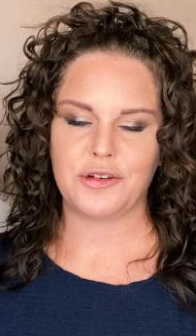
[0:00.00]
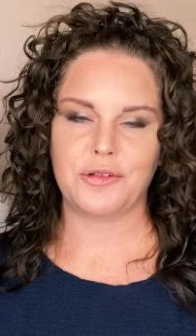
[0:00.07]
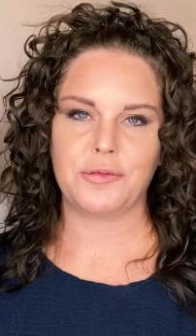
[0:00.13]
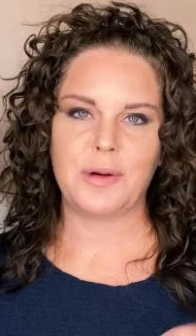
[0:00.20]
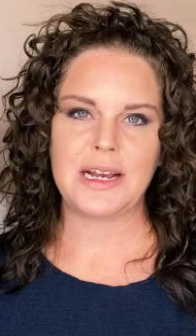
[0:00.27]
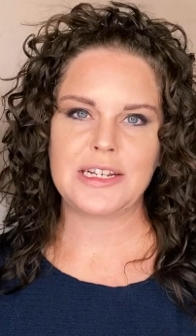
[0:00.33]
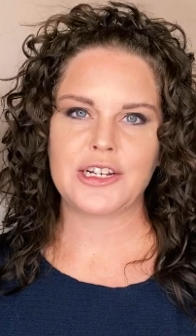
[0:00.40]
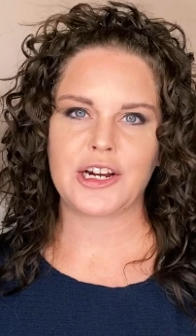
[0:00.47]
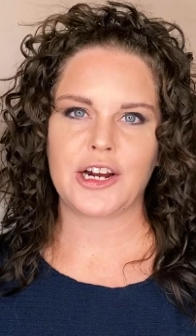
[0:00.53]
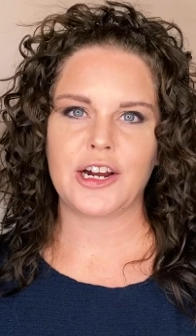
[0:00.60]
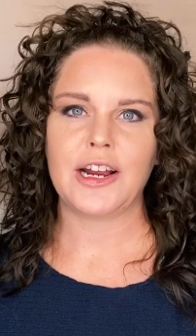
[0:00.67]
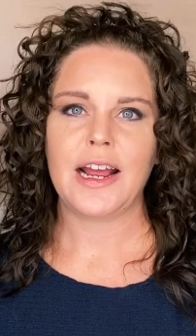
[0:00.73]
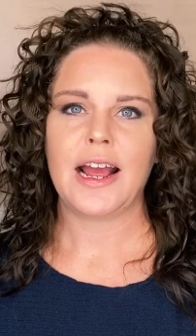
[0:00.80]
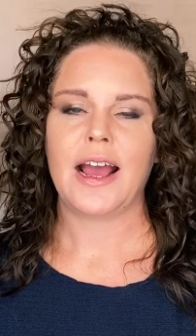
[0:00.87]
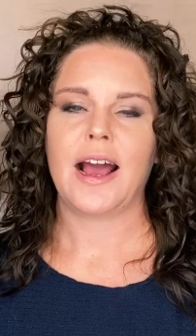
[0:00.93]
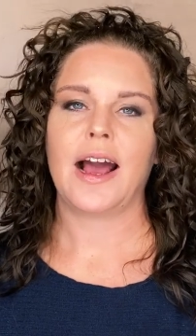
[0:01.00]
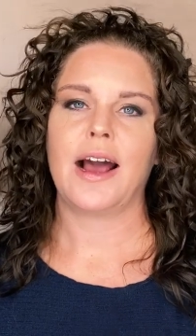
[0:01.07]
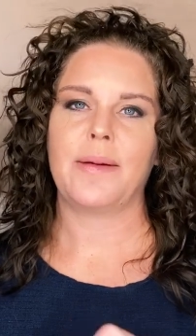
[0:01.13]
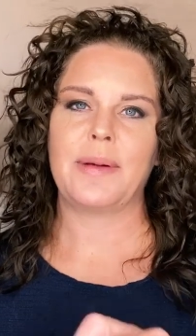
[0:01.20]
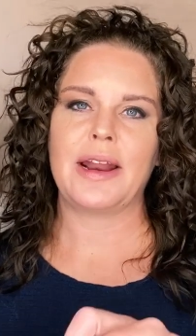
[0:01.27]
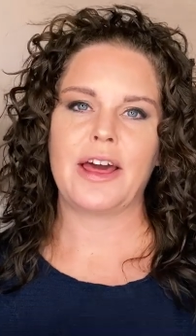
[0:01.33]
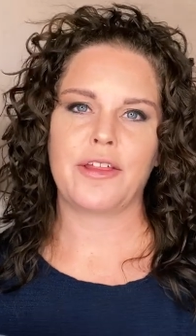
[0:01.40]
winter,
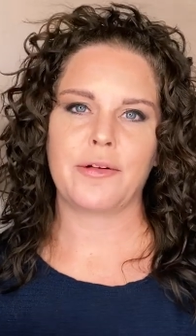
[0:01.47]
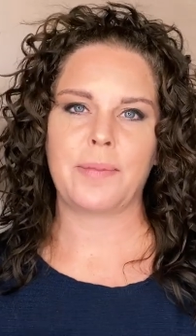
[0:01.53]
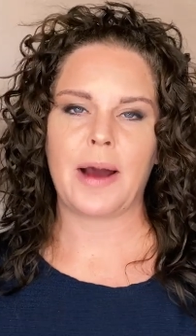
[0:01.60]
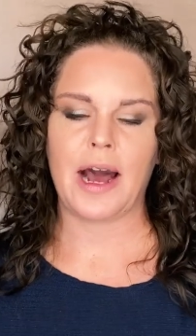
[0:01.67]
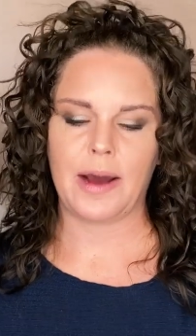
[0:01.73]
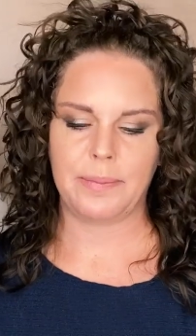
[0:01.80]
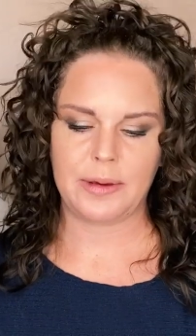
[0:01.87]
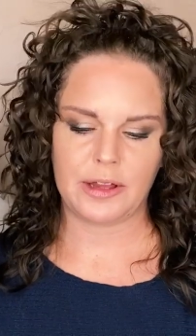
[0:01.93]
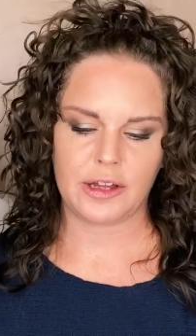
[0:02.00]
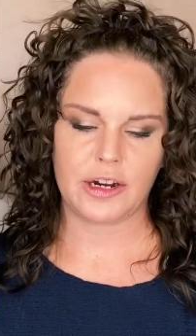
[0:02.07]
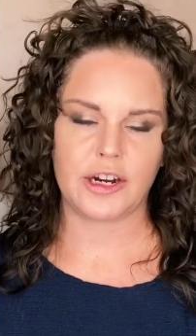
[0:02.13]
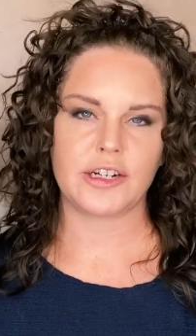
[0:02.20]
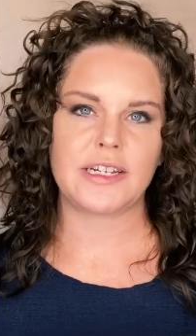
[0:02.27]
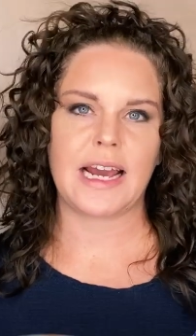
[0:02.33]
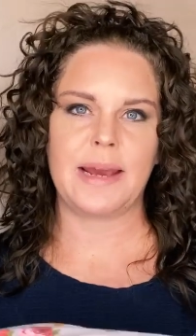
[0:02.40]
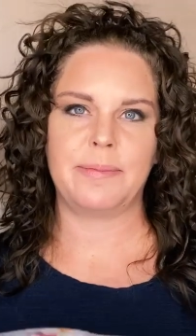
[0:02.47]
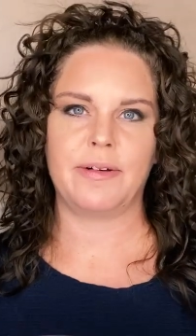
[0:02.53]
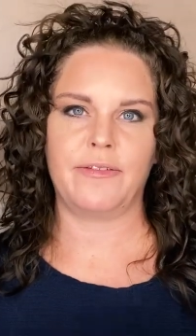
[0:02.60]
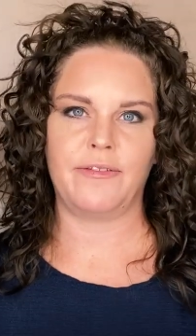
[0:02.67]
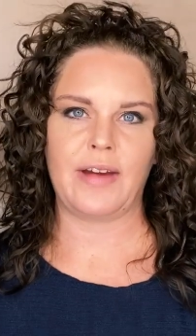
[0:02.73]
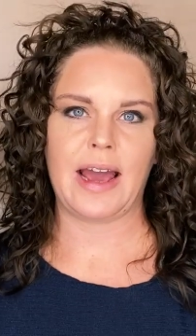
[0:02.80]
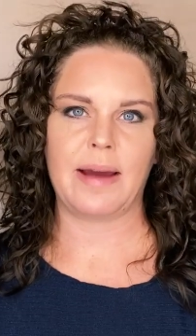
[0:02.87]
another popular type
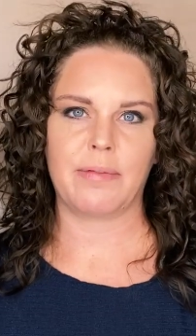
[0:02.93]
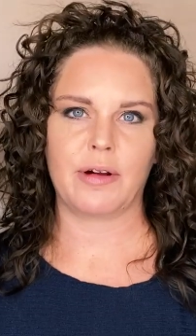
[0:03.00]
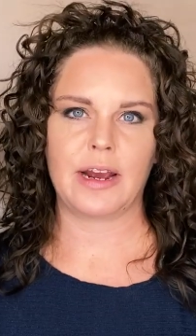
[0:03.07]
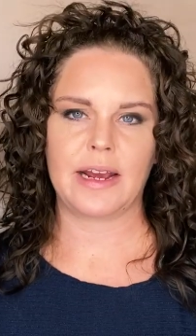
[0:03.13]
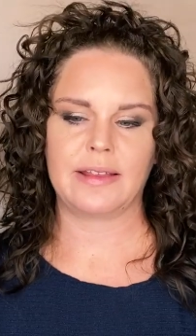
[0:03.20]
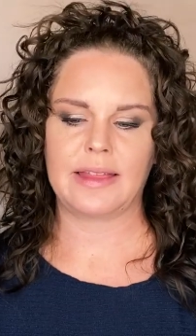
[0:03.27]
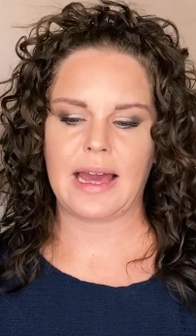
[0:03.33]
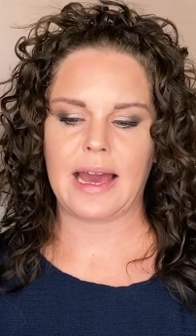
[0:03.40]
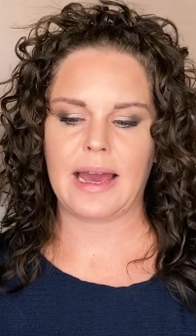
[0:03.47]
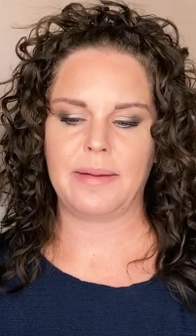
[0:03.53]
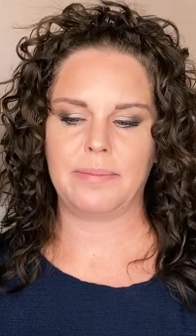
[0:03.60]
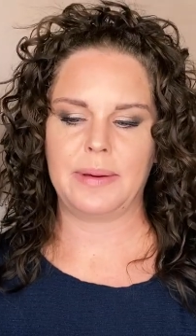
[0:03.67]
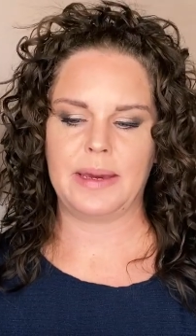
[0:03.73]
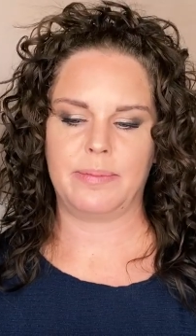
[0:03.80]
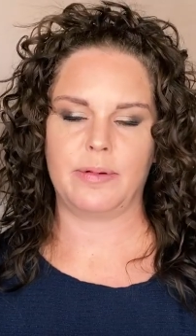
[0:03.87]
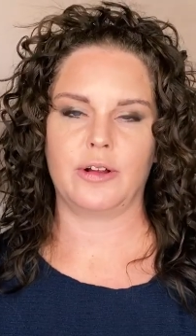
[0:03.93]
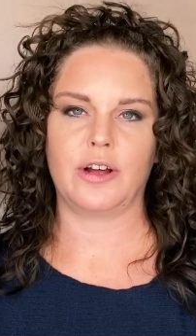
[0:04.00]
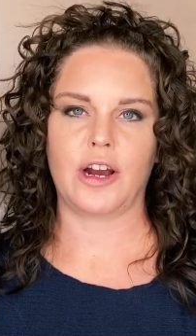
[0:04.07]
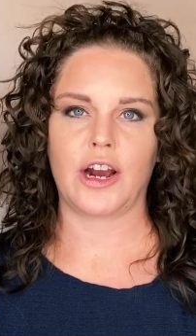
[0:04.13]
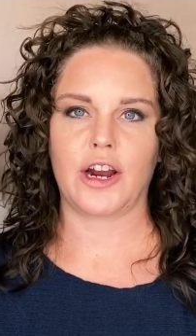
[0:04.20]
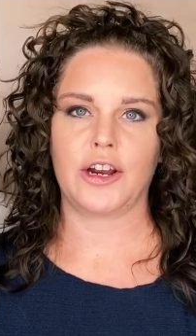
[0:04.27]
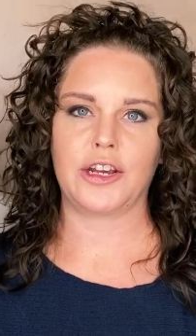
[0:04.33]
of fabric that people
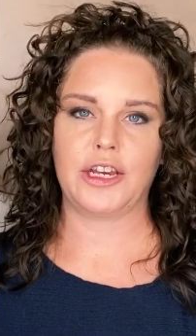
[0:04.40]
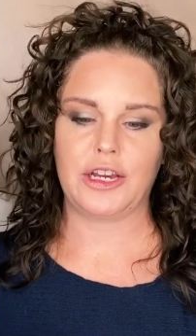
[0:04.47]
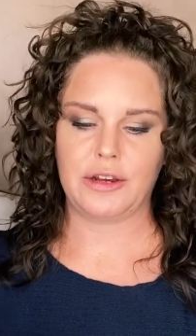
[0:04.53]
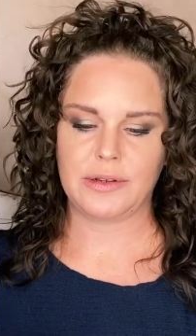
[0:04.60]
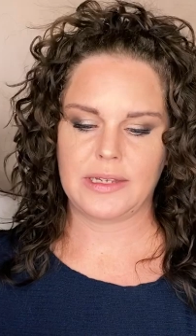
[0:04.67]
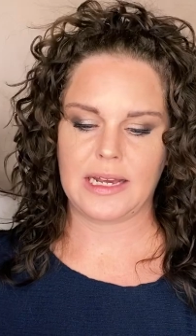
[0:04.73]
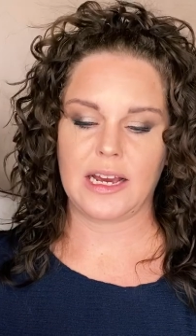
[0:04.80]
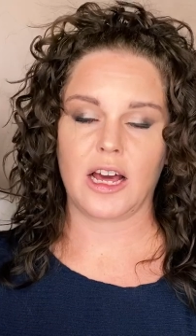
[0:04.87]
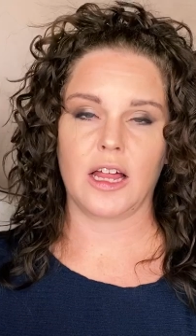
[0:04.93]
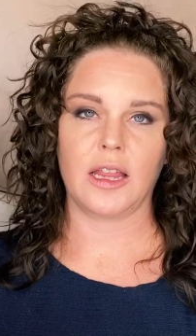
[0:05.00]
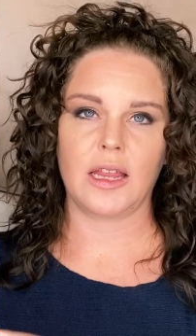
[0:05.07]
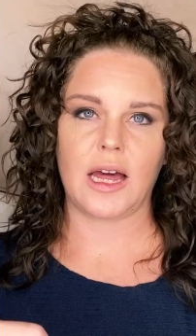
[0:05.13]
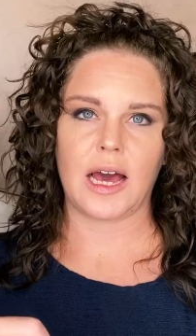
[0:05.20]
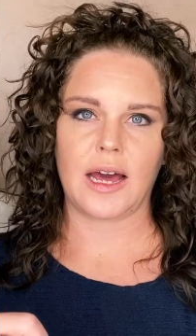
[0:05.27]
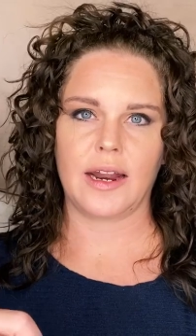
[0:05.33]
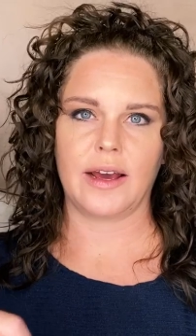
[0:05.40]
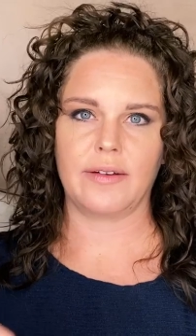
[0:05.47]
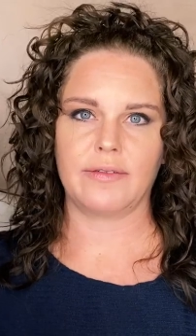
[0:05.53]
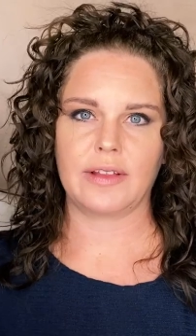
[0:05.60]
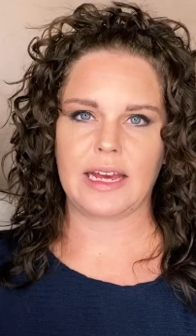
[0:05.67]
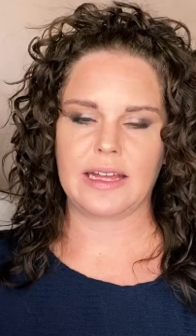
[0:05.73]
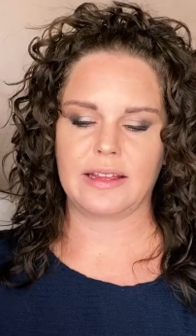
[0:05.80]
are using a lot
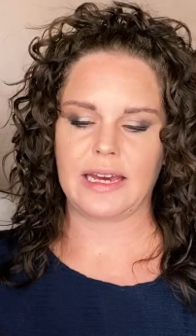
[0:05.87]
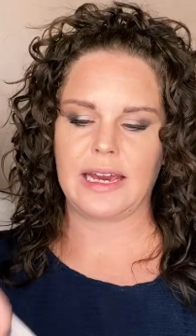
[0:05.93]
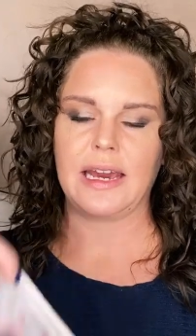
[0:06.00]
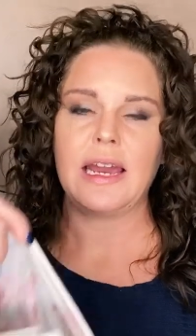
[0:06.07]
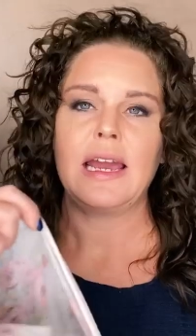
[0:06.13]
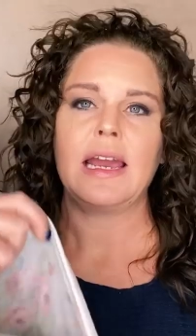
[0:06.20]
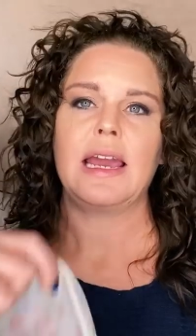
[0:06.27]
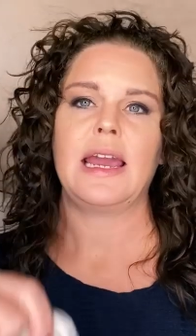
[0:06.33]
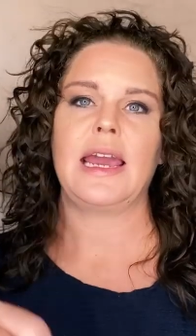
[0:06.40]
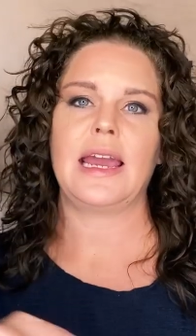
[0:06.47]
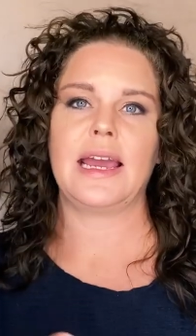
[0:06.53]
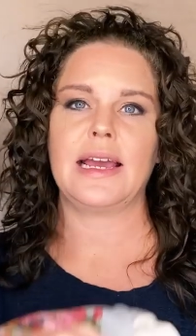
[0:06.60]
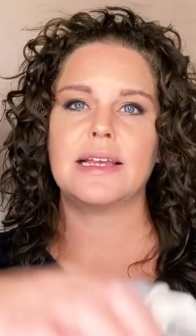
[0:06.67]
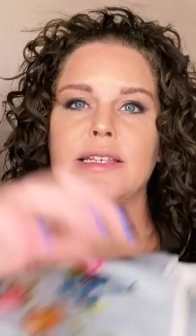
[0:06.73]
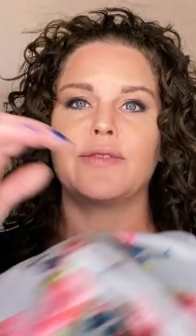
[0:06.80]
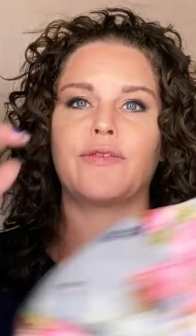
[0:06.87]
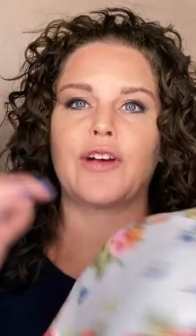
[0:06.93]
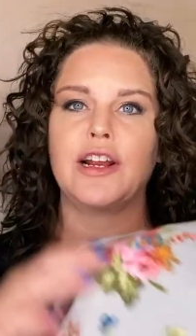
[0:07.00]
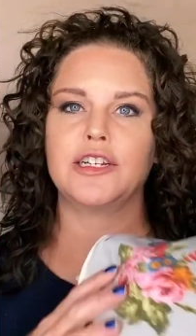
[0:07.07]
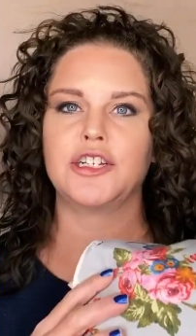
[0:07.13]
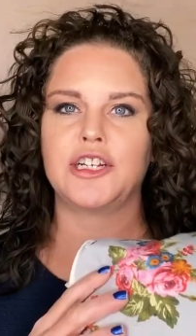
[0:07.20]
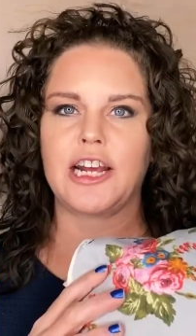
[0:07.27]
of lately is
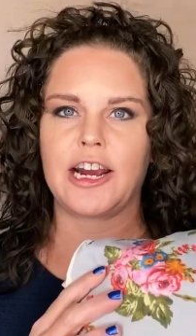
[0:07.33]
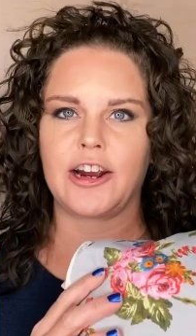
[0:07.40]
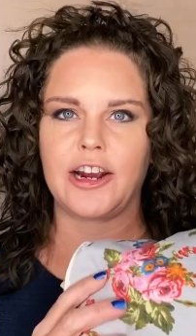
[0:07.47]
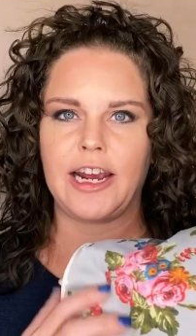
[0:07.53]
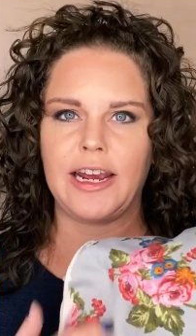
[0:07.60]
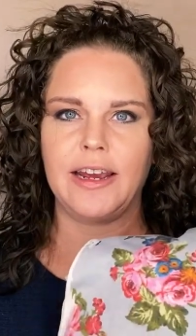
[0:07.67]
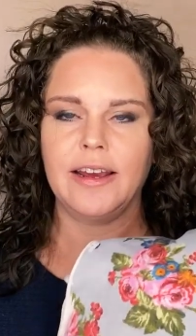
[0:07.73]
French terry.